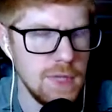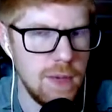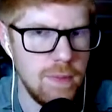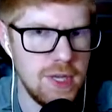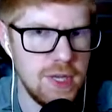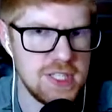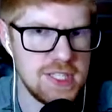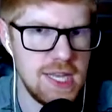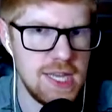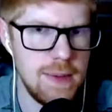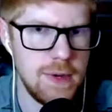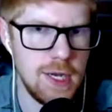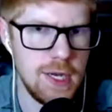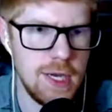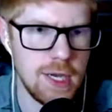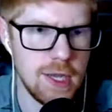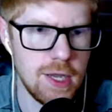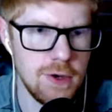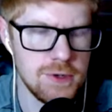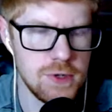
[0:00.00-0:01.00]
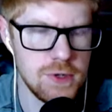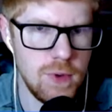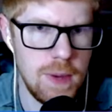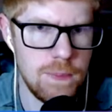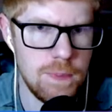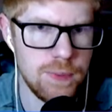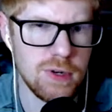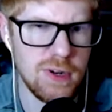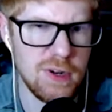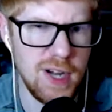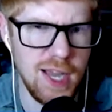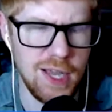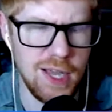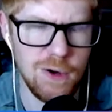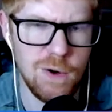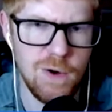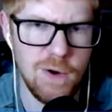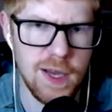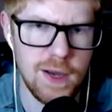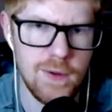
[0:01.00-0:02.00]
my stamina goes away pretty
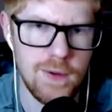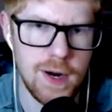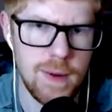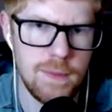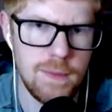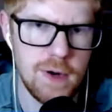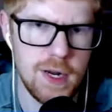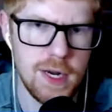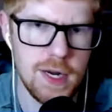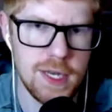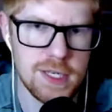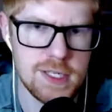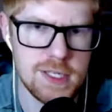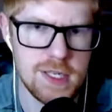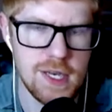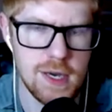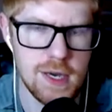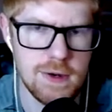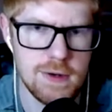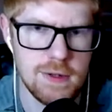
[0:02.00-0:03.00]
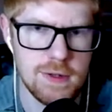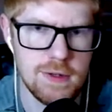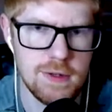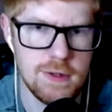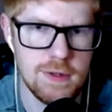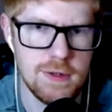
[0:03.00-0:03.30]
quick when I'm running, so